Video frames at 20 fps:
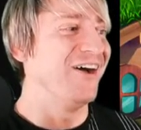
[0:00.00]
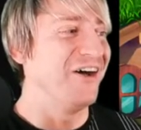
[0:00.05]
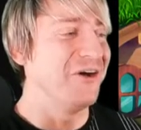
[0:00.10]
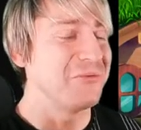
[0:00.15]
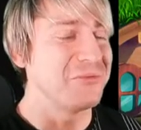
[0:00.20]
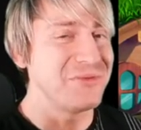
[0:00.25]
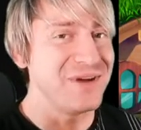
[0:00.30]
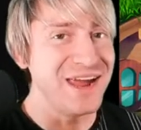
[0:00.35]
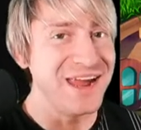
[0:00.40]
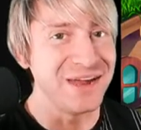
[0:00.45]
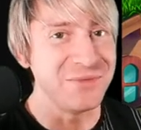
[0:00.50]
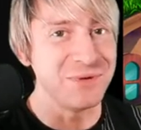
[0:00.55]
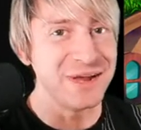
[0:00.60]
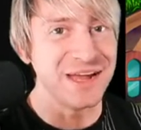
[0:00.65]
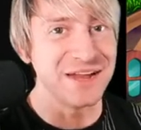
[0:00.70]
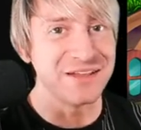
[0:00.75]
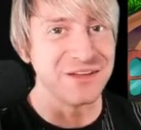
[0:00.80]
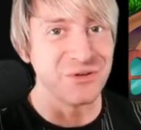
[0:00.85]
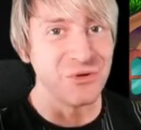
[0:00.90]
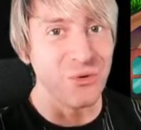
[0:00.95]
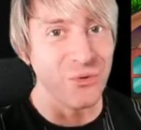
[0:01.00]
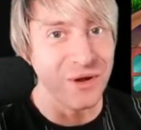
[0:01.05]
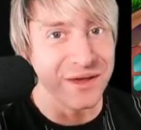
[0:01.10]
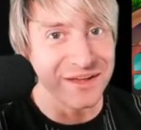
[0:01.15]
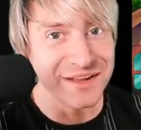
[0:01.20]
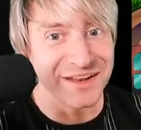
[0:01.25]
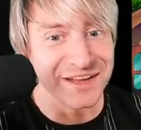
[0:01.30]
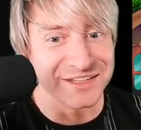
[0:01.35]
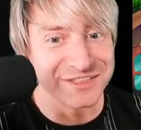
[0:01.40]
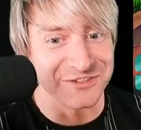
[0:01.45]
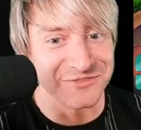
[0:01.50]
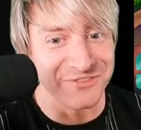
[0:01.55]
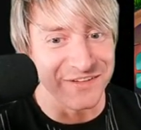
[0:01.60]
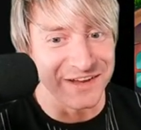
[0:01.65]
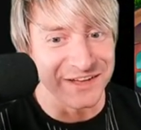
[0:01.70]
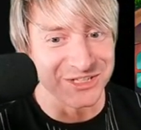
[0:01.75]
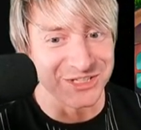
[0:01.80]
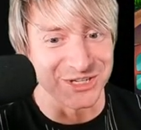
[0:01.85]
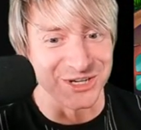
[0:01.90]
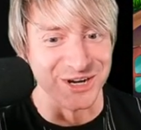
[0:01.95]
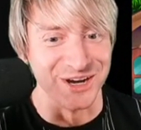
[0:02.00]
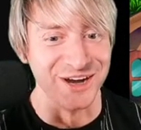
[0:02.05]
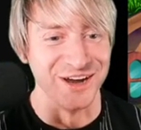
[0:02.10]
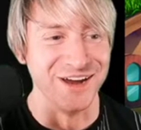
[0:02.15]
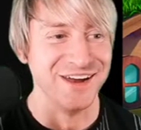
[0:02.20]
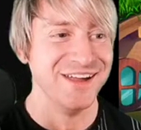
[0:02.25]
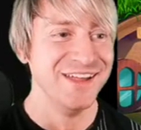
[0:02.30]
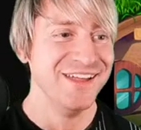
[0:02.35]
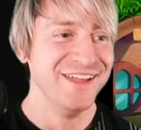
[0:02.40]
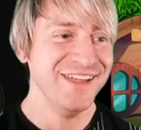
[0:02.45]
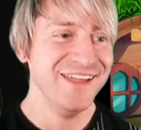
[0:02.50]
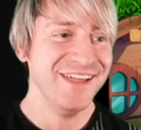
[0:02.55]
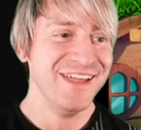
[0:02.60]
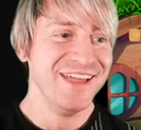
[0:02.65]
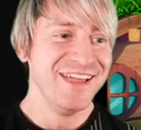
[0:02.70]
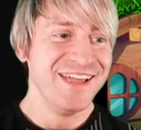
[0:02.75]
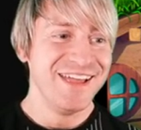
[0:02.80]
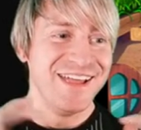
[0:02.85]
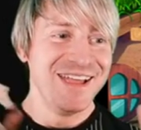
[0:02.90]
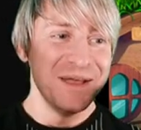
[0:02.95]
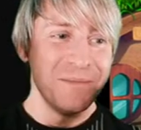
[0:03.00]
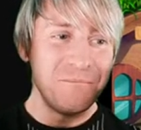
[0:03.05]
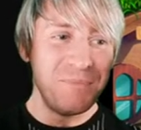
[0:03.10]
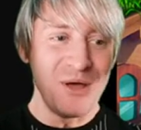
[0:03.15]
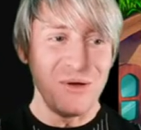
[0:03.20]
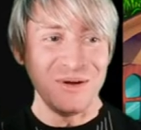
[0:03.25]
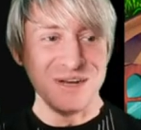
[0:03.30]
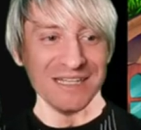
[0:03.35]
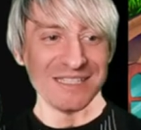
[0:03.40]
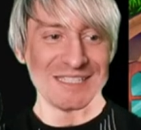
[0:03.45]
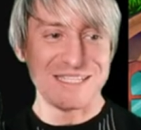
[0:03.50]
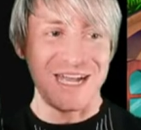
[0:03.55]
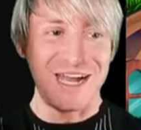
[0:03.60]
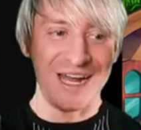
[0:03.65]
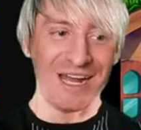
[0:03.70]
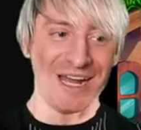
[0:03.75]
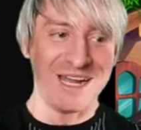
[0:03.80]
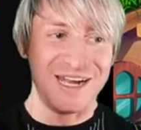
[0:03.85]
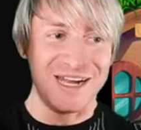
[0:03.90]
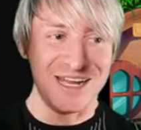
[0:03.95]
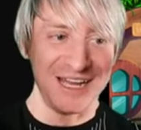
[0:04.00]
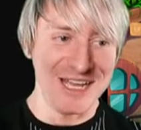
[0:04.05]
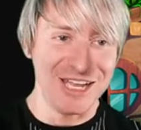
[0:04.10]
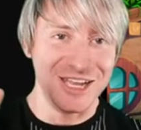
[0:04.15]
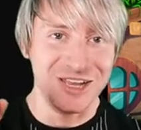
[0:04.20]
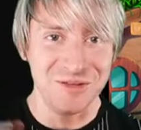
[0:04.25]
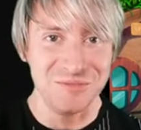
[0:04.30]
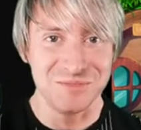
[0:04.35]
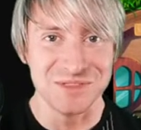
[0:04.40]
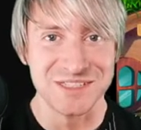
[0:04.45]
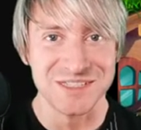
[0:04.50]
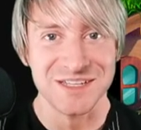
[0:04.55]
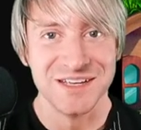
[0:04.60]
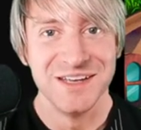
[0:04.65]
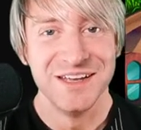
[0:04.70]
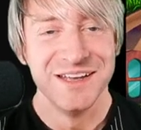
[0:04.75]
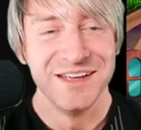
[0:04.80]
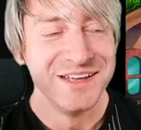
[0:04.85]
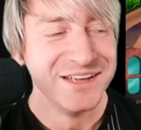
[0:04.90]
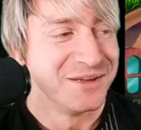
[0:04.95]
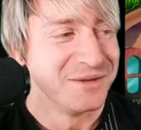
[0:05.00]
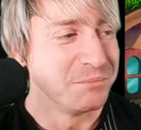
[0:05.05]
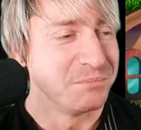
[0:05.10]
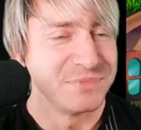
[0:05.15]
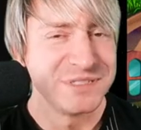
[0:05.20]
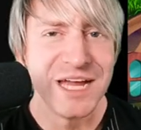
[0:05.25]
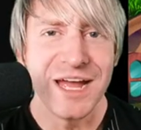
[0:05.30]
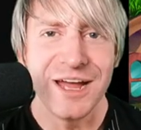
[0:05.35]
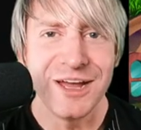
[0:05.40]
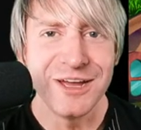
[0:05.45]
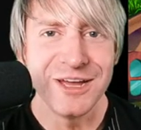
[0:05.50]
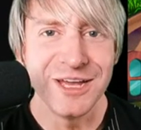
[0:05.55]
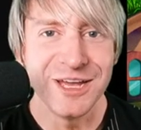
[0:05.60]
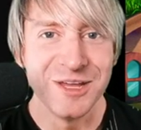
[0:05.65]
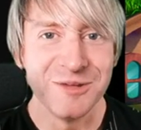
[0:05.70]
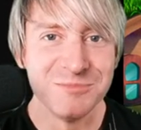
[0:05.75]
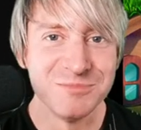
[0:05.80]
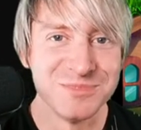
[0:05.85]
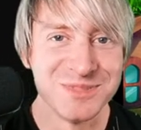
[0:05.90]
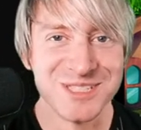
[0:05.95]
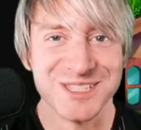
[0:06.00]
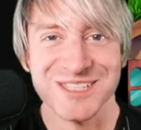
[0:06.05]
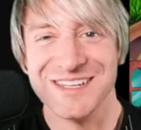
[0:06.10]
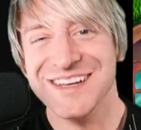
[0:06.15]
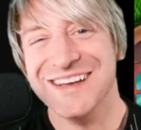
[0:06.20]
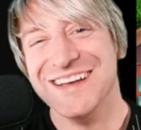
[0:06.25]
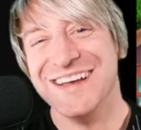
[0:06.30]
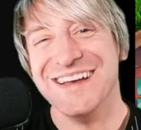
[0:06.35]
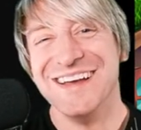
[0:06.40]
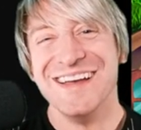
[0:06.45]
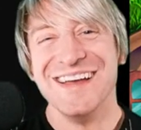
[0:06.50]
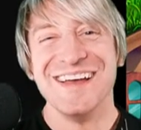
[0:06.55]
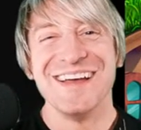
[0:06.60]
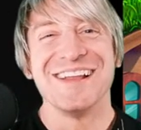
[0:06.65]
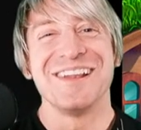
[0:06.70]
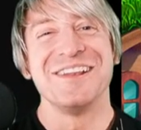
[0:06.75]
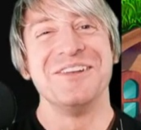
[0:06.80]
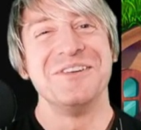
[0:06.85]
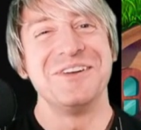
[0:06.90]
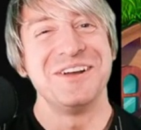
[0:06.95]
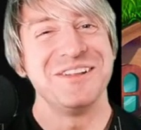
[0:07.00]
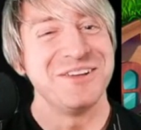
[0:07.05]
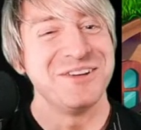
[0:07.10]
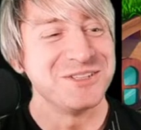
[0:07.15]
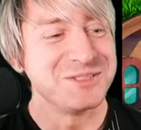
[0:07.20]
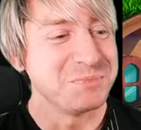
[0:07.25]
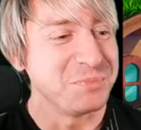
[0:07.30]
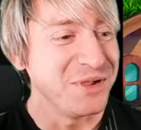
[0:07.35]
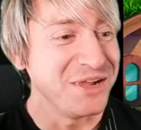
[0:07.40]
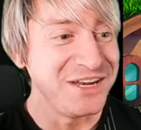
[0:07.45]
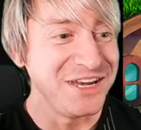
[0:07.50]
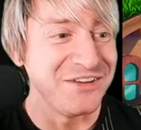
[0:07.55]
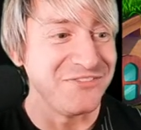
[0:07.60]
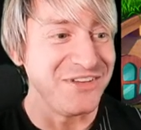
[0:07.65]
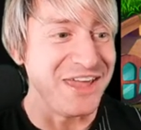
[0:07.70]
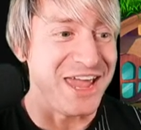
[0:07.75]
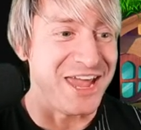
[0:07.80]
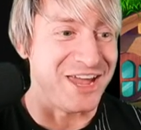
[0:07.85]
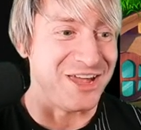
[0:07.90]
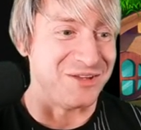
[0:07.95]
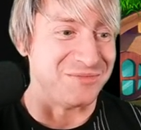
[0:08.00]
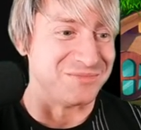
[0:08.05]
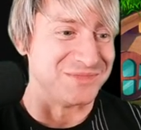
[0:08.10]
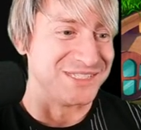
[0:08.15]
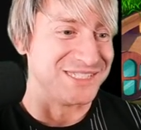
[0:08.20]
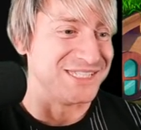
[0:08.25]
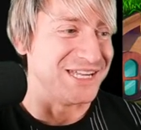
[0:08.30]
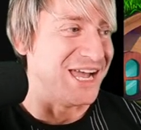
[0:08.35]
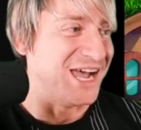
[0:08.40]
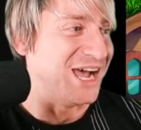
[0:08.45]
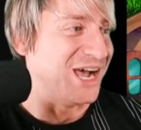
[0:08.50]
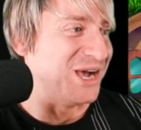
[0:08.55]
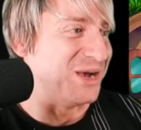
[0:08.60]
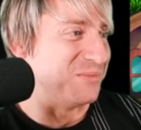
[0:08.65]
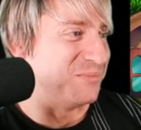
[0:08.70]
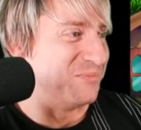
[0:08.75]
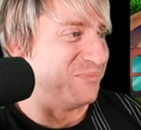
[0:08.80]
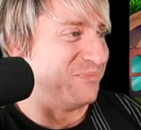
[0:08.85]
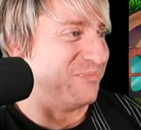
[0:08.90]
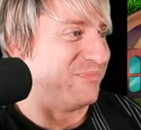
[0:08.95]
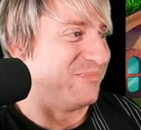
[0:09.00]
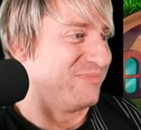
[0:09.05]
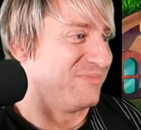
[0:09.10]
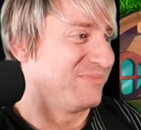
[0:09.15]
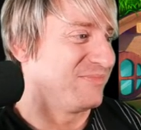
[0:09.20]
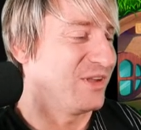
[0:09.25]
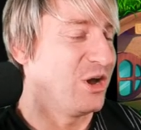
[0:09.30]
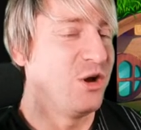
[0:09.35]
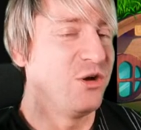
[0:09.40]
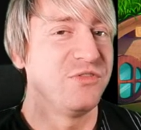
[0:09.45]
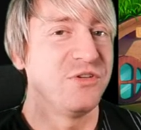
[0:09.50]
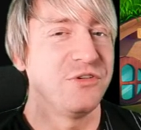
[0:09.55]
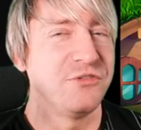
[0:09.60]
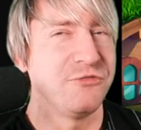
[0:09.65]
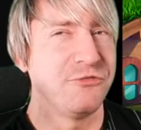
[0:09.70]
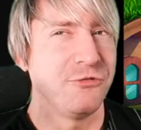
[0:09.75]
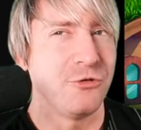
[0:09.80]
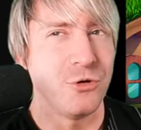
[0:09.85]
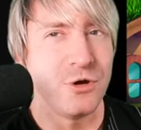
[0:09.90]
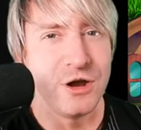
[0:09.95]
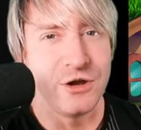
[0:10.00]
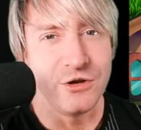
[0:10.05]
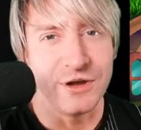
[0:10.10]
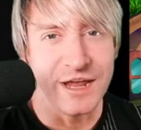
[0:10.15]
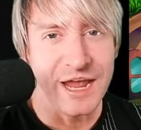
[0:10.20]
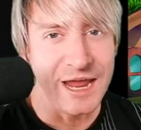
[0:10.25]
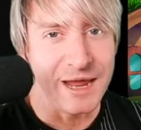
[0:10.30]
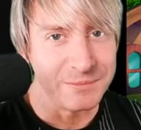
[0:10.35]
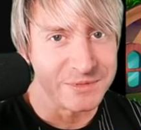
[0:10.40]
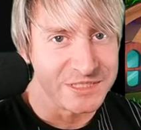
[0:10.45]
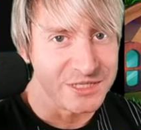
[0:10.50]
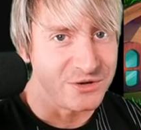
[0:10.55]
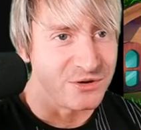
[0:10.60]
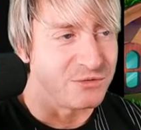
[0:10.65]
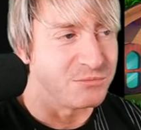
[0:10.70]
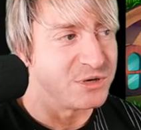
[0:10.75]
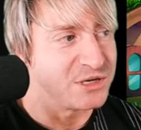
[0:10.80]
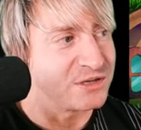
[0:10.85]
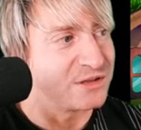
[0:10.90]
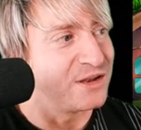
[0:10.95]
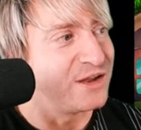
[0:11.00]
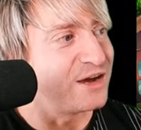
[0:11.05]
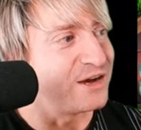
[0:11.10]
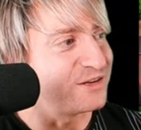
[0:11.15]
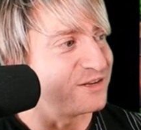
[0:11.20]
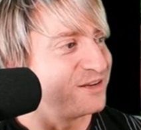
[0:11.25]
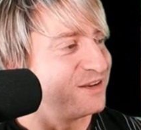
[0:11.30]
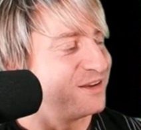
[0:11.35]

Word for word: All right, we got the coin collector feature. Bonus times. Times. Luna, there's plenty of games. Uh, over 400 games here on McLuck.